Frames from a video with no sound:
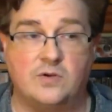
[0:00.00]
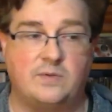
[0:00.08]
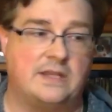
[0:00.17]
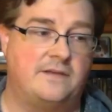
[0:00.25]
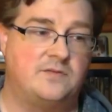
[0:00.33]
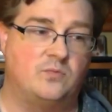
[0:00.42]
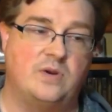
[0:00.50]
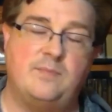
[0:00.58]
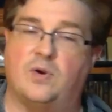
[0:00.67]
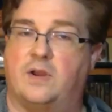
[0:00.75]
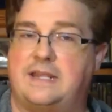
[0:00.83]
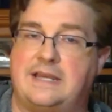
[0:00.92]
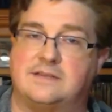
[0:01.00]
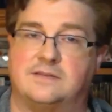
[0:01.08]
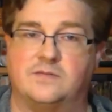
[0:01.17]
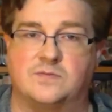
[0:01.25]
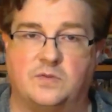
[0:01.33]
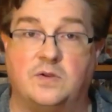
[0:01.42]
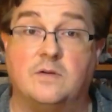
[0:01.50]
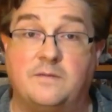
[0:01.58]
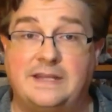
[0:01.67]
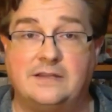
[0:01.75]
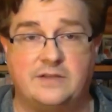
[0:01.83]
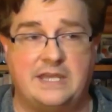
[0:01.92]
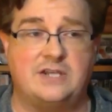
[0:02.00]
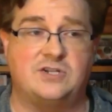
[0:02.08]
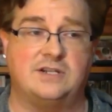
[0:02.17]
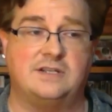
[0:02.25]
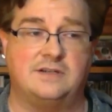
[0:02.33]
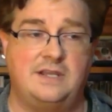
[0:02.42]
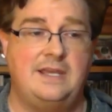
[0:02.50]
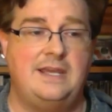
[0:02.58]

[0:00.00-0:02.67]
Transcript: We'd love to rebroadcast those with your event location and